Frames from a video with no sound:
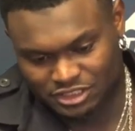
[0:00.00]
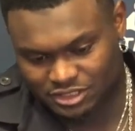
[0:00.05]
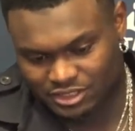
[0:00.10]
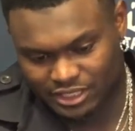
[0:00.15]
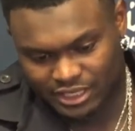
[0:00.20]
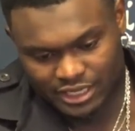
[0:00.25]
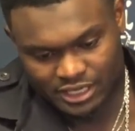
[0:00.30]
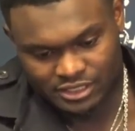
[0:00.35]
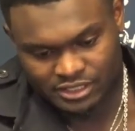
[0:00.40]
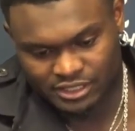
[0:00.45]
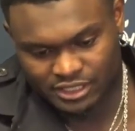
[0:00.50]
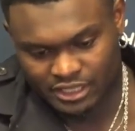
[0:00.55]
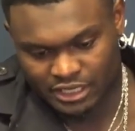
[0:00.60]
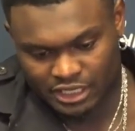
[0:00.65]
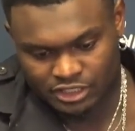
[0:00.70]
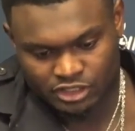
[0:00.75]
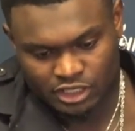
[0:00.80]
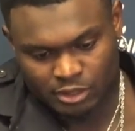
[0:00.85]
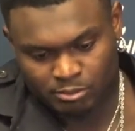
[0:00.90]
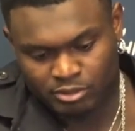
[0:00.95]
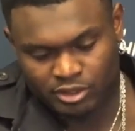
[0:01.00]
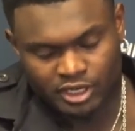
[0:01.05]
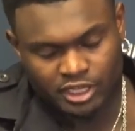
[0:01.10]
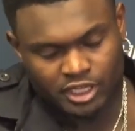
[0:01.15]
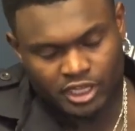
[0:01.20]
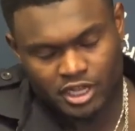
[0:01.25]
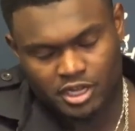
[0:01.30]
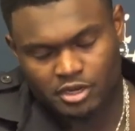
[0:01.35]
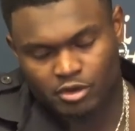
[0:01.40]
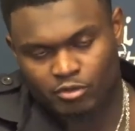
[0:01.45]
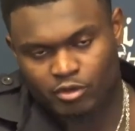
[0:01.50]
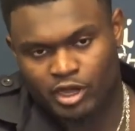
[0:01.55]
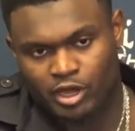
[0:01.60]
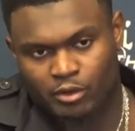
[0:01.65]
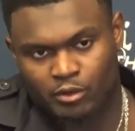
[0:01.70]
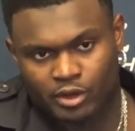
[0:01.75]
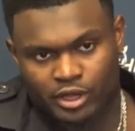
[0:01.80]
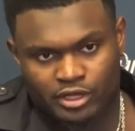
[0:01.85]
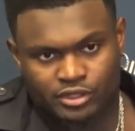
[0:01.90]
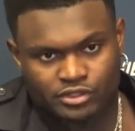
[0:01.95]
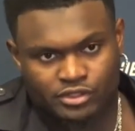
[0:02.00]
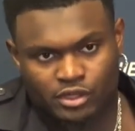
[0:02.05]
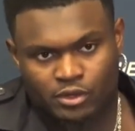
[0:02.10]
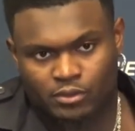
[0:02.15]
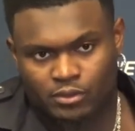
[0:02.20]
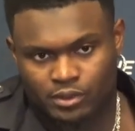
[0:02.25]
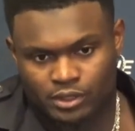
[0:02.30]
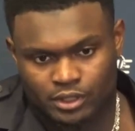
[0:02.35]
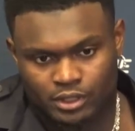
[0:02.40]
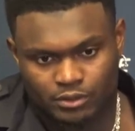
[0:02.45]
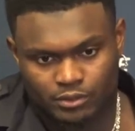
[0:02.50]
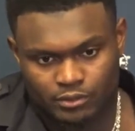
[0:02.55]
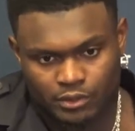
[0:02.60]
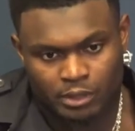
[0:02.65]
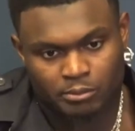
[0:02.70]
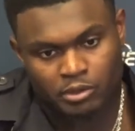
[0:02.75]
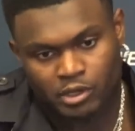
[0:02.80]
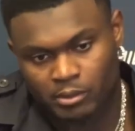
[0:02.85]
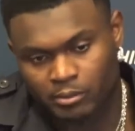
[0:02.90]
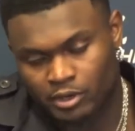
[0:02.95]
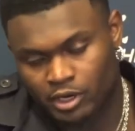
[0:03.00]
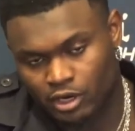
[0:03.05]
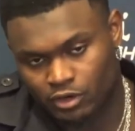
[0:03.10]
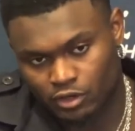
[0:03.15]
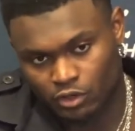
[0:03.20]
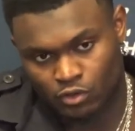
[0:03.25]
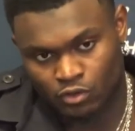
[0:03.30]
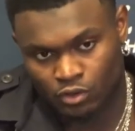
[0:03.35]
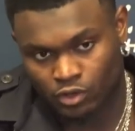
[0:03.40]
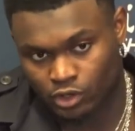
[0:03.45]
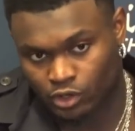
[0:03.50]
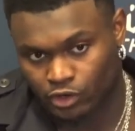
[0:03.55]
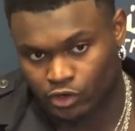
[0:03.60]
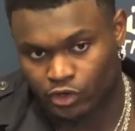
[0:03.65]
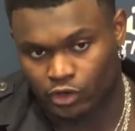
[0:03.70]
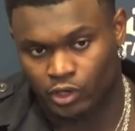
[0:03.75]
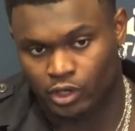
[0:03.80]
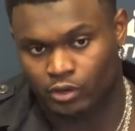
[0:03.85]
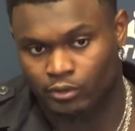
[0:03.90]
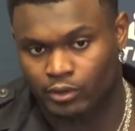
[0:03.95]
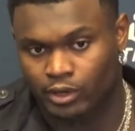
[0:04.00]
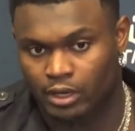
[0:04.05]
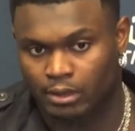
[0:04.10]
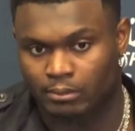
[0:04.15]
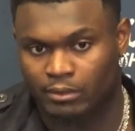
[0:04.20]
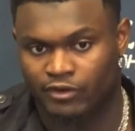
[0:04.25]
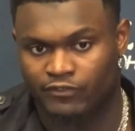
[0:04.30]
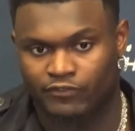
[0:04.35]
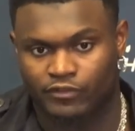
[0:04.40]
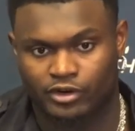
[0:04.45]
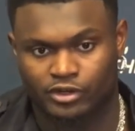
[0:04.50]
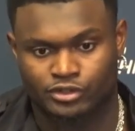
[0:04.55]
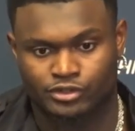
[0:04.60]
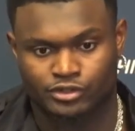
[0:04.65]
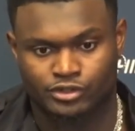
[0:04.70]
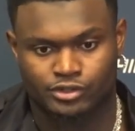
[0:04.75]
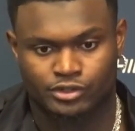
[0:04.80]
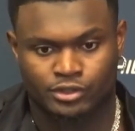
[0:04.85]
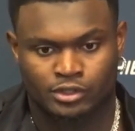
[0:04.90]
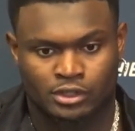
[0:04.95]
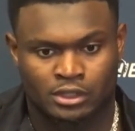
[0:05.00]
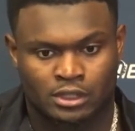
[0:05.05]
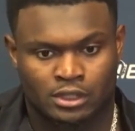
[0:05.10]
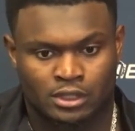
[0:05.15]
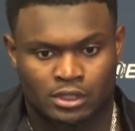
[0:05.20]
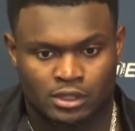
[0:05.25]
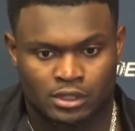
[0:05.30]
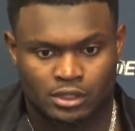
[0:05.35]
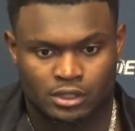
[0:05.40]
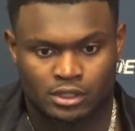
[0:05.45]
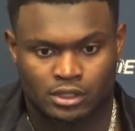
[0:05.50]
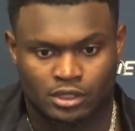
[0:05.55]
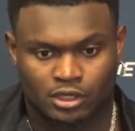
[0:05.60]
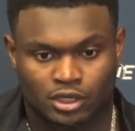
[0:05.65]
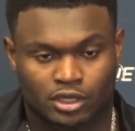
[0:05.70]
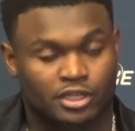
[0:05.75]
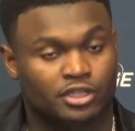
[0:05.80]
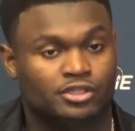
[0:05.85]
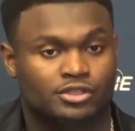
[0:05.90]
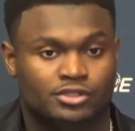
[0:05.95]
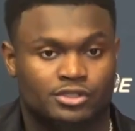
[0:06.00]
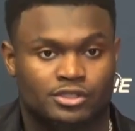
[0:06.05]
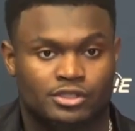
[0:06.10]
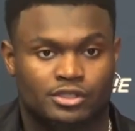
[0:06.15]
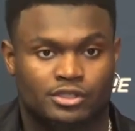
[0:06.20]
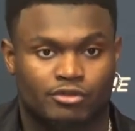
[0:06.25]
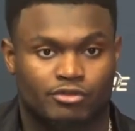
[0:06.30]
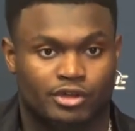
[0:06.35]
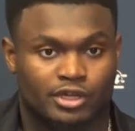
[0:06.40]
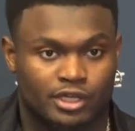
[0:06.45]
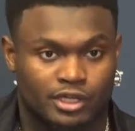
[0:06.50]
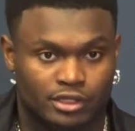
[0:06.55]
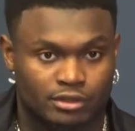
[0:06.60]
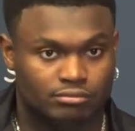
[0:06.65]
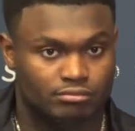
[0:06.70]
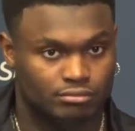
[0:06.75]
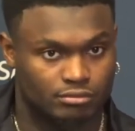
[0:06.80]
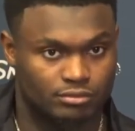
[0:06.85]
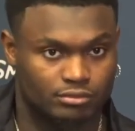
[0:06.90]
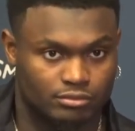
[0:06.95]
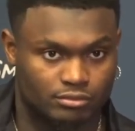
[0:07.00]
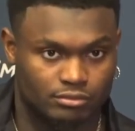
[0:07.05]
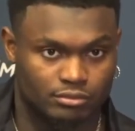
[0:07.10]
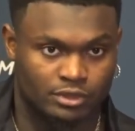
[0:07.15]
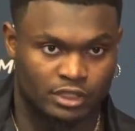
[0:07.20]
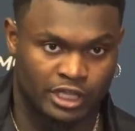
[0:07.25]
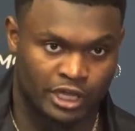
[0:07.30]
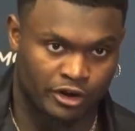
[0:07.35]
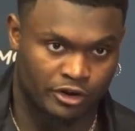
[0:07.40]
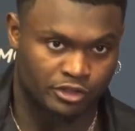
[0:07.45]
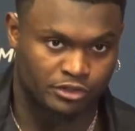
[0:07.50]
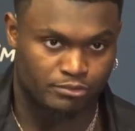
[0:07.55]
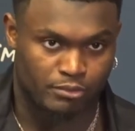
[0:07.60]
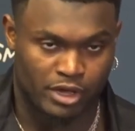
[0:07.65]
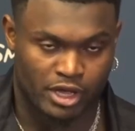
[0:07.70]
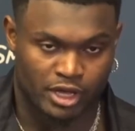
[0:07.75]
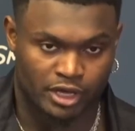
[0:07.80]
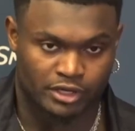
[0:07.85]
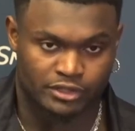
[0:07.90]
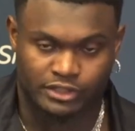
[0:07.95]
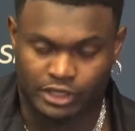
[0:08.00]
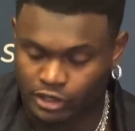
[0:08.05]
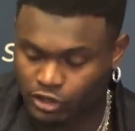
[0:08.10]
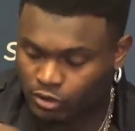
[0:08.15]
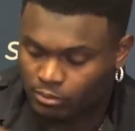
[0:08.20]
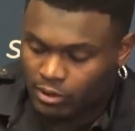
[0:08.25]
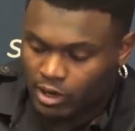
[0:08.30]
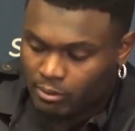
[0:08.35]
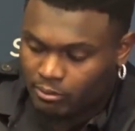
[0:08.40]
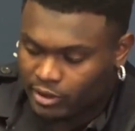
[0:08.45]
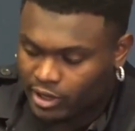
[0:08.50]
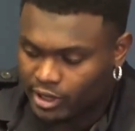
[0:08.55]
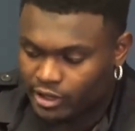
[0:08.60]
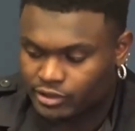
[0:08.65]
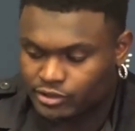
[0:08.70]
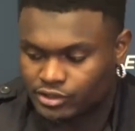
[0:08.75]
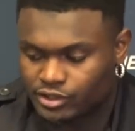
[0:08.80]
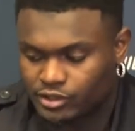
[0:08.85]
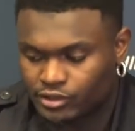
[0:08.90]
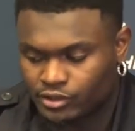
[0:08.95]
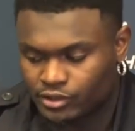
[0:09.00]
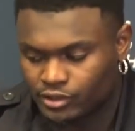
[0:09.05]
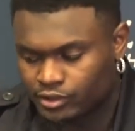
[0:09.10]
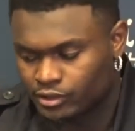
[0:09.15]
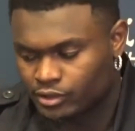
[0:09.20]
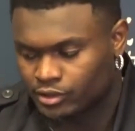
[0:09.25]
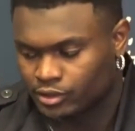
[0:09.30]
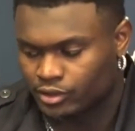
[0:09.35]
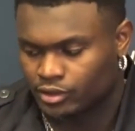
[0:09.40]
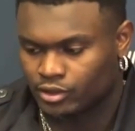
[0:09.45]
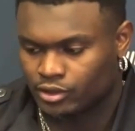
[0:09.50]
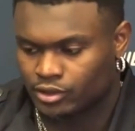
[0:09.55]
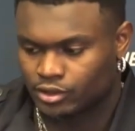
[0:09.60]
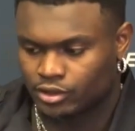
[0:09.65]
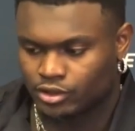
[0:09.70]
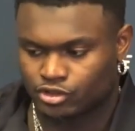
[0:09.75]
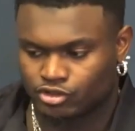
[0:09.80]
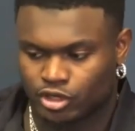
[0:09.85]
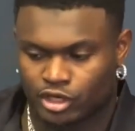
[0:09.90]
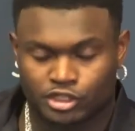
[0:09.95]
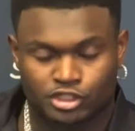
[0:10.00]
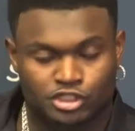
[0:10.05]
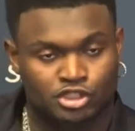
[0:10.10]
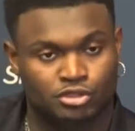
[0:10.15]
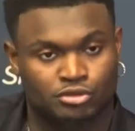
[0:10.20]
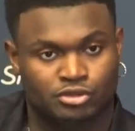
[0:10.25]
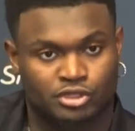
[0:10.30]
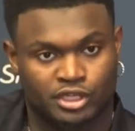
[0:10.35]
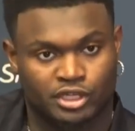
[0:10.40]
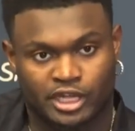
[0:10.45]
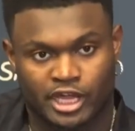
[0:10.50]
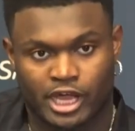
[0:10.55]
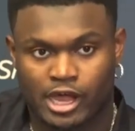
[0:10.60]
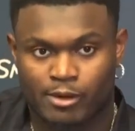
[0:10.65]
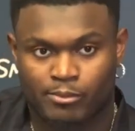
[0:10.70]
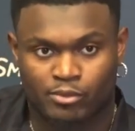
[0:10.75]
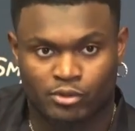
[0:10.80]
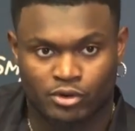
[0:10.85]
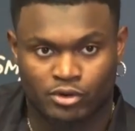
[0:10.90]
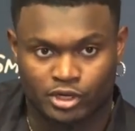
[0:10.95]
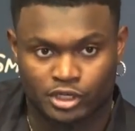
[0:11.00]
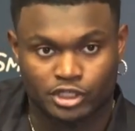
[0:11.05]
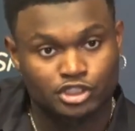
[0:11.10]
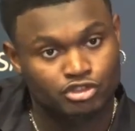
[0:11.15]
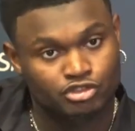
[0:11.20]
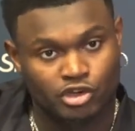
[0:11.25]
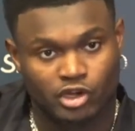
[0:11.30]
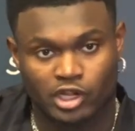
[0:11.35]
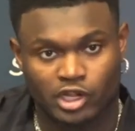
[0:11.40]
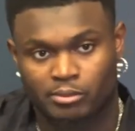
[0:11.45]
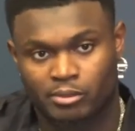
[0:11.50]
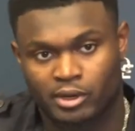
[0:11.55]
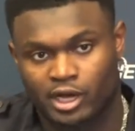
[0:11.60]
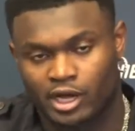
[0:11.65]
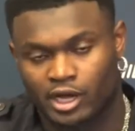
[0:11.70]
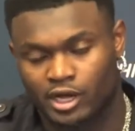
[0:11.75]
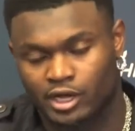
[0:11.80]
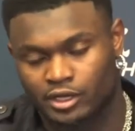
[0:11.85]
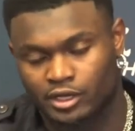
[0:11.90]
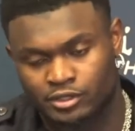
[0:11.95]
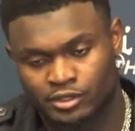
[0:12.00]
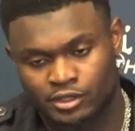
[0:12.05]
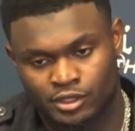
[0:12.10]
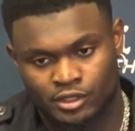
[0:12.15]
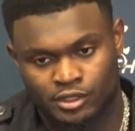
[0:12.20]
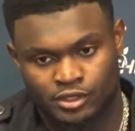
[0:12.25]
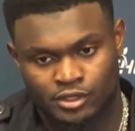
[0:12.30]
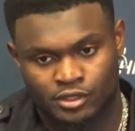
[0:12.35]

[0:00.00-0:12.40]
just, like I said, I try to play the game the right way. So when I'm coming out the corner, curling around, my first look is to read Larry's man, because I know my man is either trying to shoot the gap or he's trailing behind.